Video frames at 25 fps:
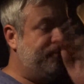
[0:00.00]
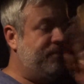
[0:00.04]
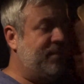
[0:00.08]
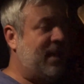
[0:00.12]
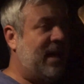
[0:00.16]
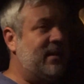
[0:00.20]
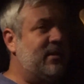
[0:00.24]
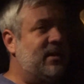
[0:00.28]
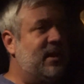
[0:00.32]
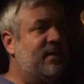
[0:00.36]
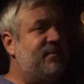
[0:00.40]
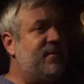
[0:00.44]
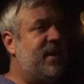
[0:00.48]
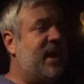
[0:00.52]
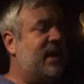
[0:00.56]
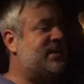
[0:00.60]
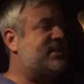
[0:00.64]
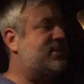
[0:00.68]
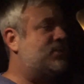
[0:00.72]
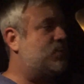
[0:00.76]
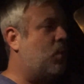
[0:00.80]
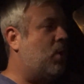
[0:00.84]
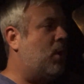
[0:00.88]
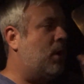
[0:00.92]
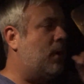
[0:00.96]
I lived
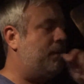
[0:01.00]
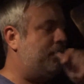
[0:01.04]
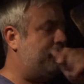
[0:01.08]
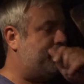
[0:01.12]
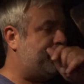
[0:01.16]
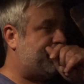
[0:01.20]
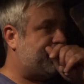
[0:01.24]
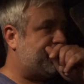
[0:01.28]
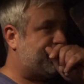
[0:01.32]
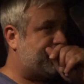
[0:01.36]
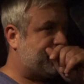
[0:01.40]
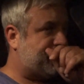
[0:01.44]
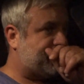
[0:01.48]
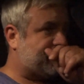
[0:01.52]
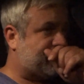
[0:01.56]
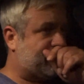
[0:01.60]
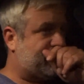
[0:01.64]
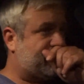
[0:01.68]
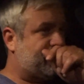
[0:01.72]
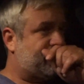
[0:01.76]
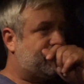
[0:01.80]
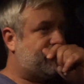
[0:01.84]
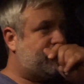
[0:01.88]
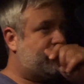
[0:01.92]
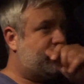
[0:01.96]
next door
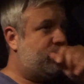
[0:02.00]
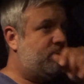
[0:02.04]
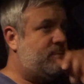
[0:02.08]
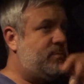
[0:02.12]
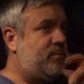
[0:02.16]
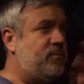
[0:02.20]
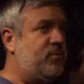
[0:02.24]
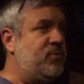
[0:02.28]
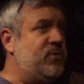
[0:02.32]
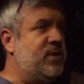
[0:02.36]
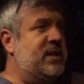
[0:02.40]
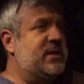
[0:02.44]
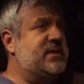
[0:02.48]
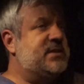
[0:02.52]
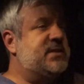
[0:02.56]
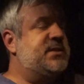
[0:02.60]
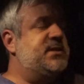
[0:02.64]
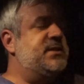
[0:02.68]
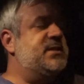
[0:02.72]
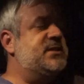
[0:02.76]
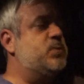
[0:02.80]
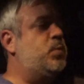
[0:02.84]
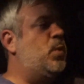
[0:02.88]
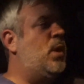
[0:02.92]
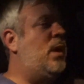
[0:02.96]
to
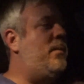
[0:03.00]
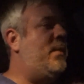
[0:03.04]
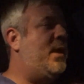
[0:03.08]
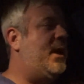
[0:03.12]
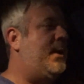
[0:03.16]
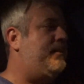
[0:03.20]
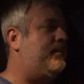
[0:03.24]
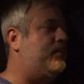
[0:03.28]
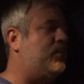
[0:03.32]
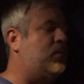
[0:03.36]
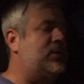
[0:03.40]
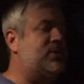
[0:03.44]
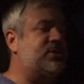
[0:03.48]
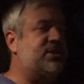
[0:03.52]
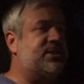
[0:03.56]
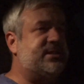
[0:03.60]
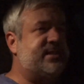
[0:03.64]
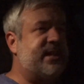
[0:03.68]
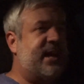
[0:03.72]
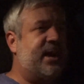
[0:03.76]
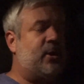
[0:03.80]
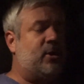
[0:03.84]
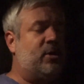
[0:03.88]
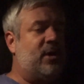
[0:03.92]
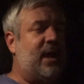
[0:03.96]
this woman. We'll just
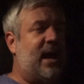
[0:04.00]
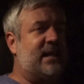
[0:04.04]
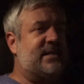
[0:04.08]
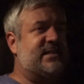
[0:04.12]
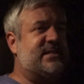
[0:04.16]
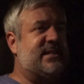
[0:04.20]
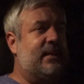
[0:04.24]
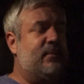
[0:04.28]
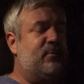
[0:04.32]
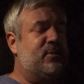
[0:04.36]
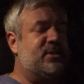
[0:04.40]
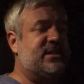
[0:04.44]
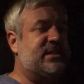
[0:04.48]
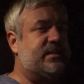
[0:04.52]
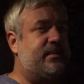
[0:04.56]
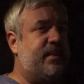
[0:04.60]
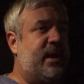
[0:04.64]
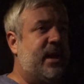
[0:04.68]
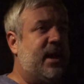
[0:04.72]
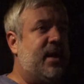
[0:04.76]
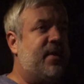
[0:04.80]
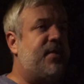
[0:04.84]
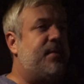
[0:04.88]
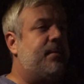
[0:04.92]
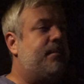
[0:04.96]
say her last name was
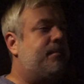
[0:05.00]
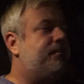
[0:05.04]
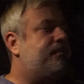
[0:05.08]
Smith.